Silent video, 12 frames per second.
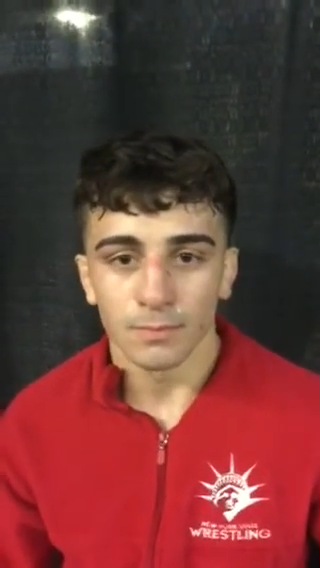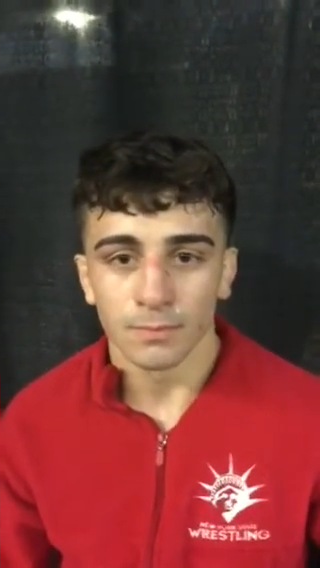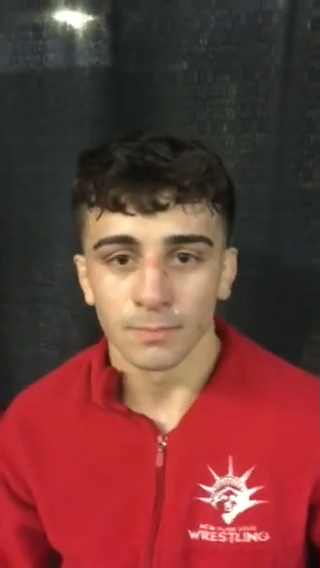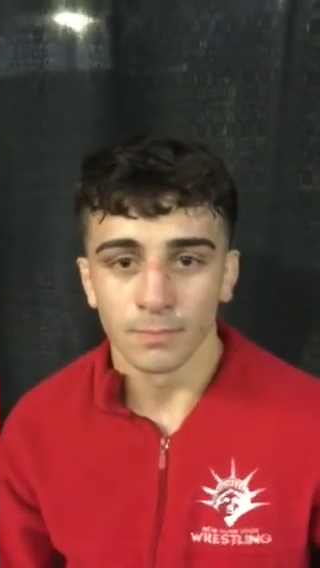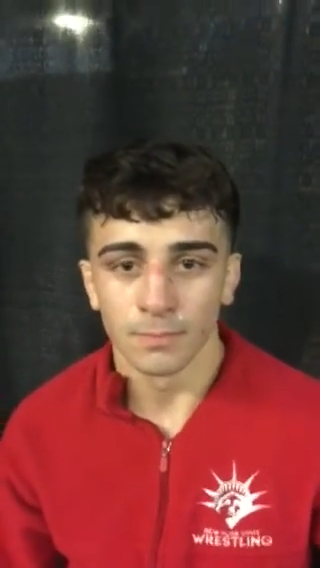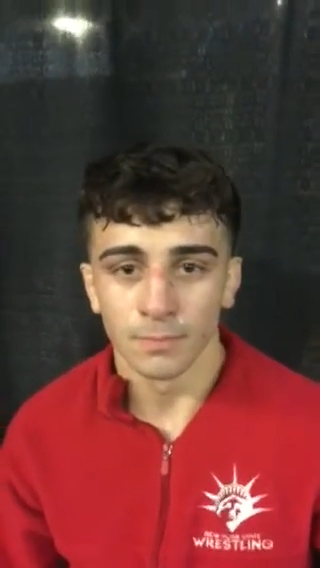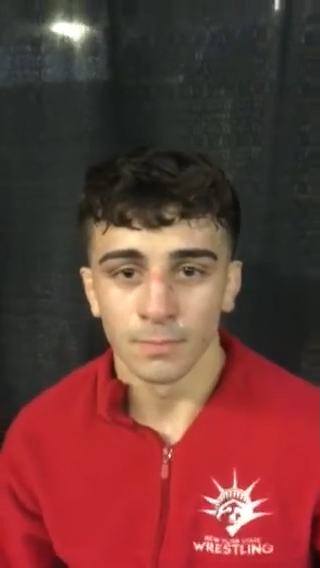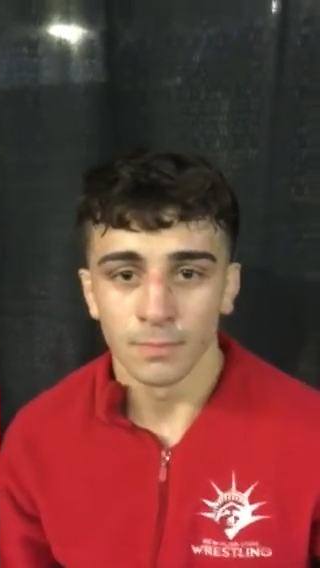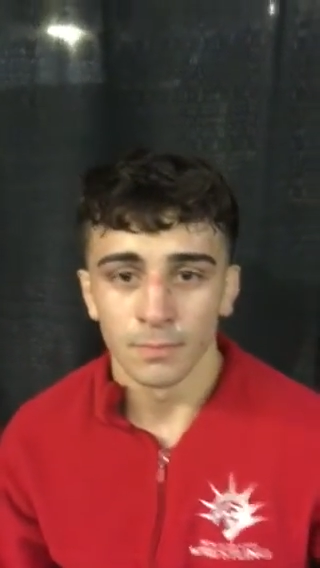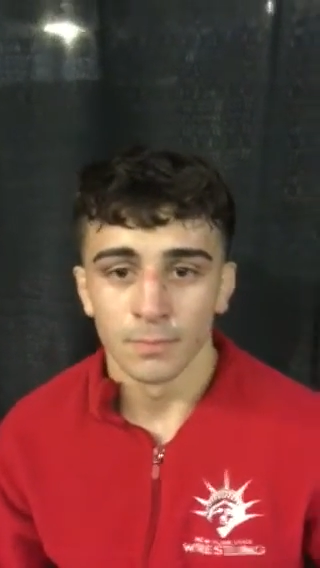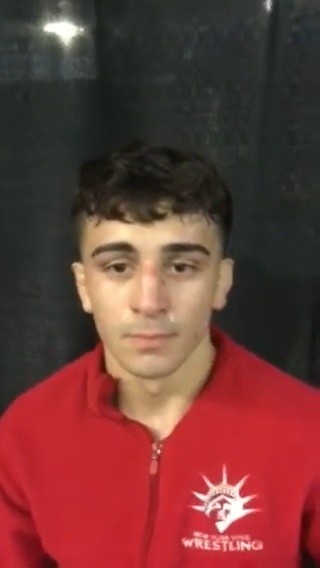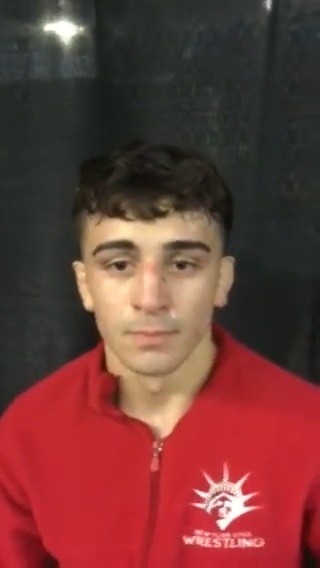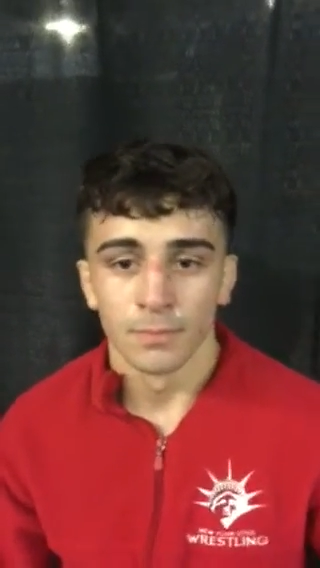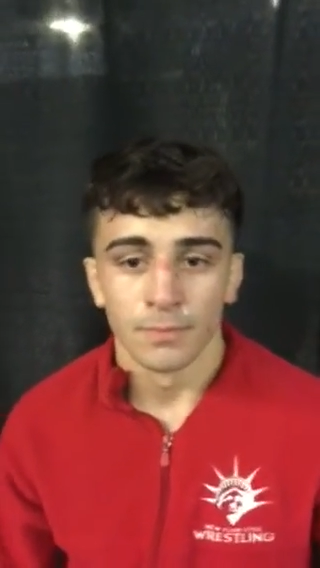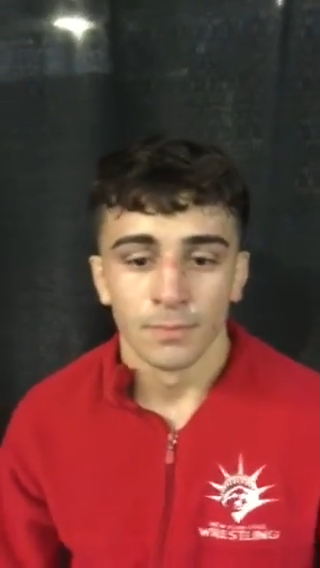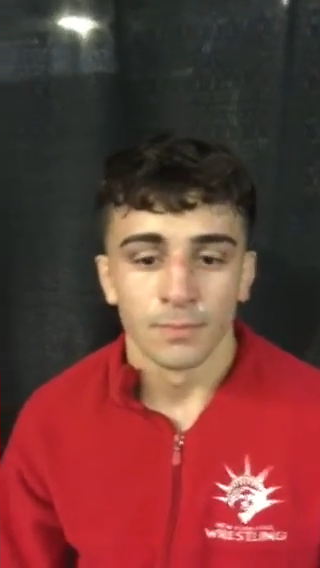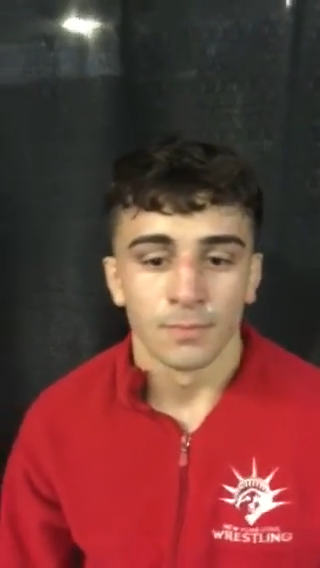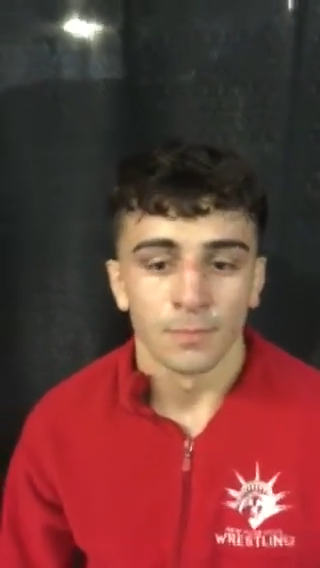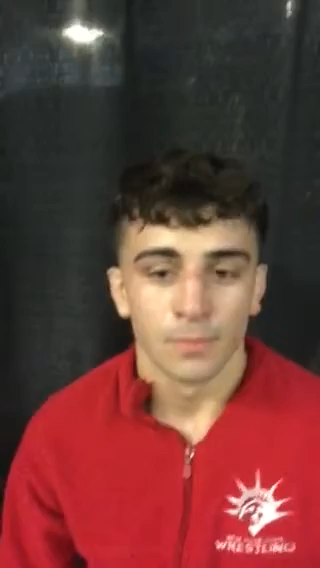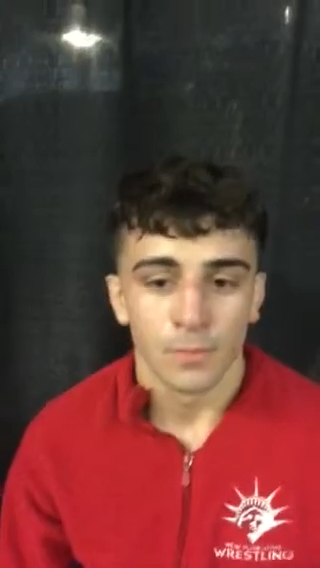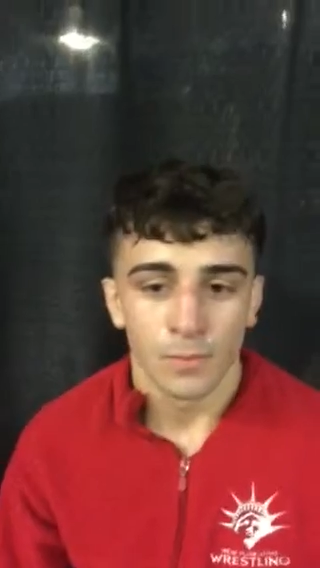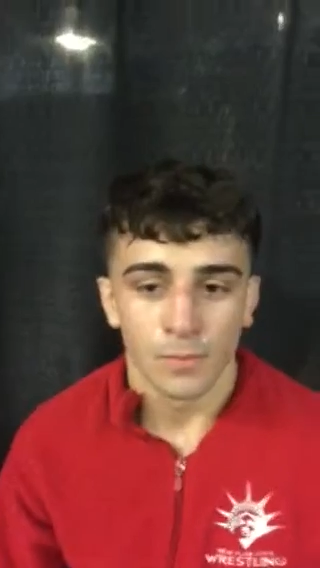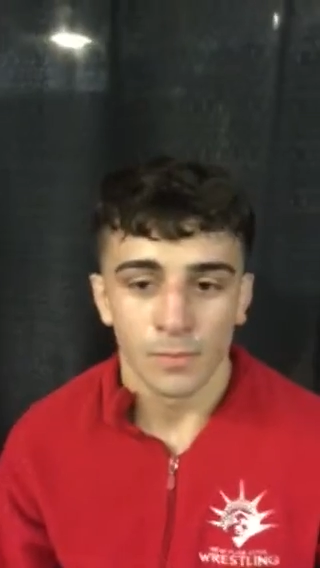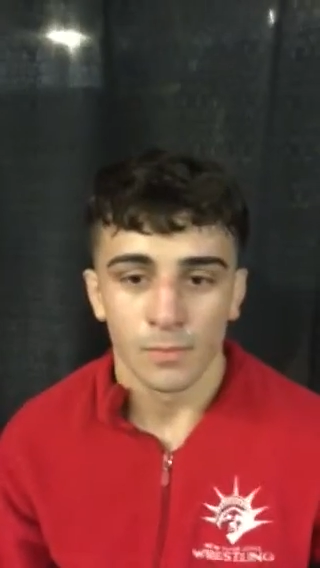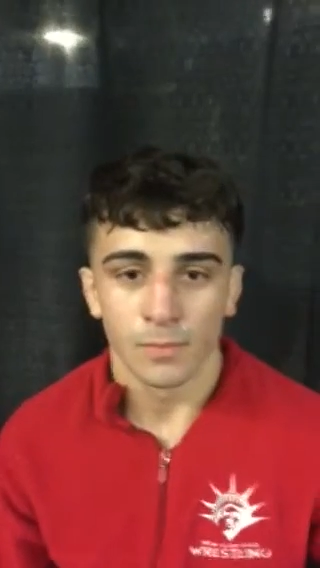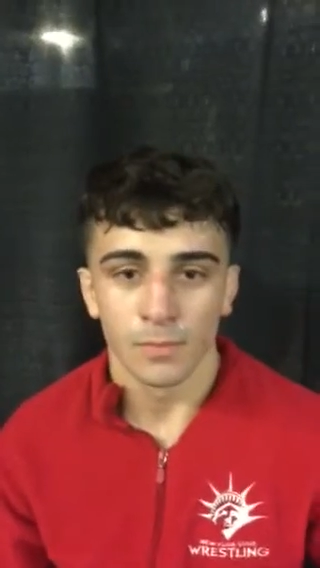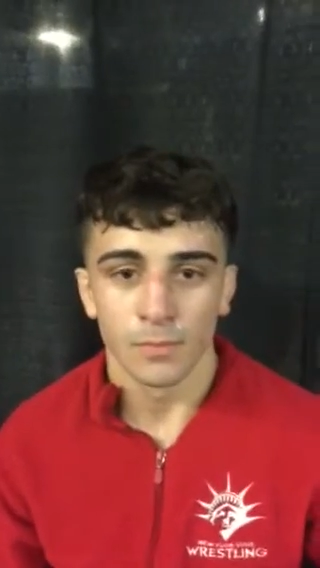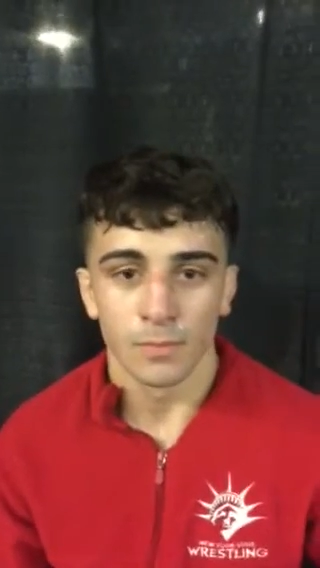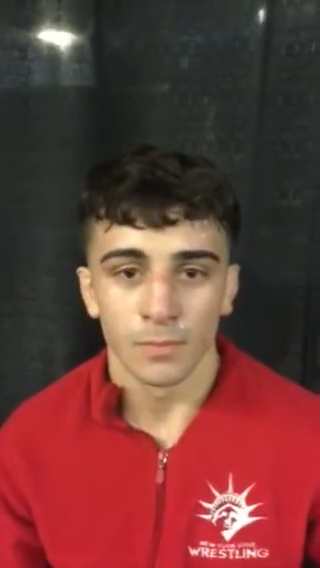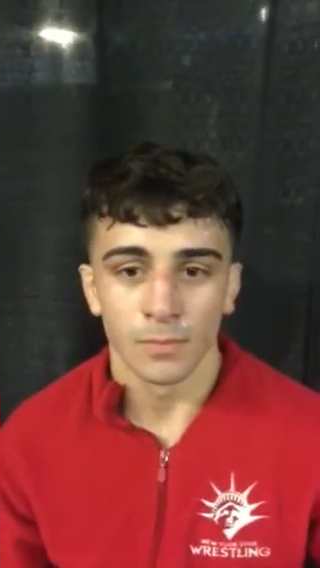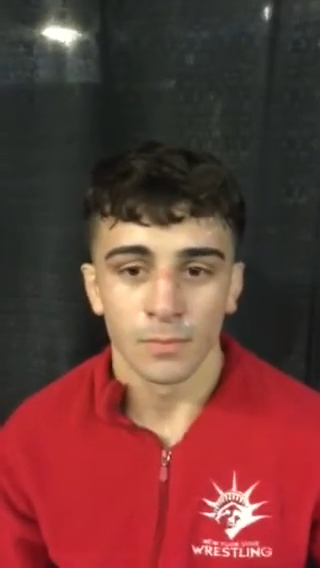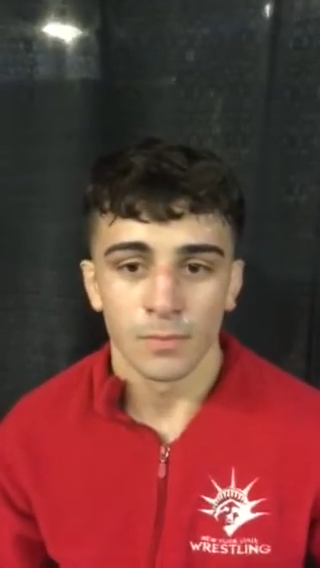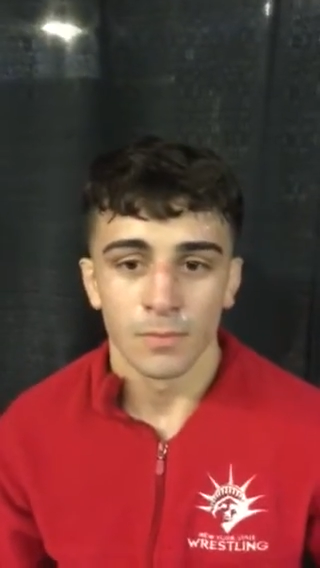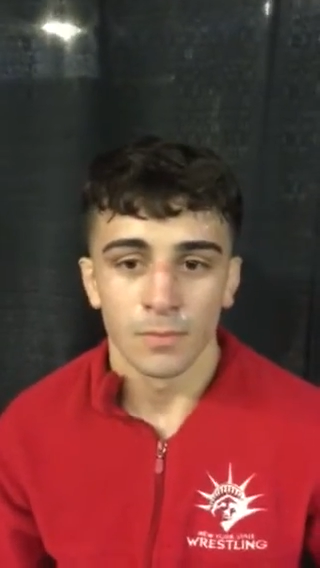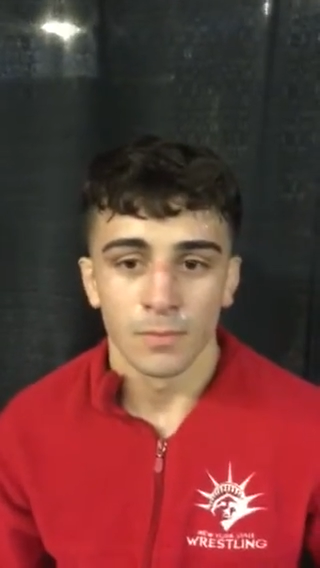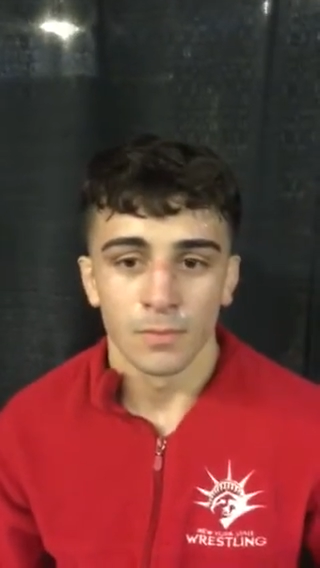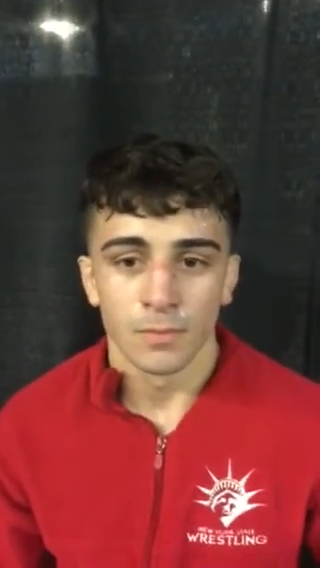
You know, finishing your season with a win as a senior.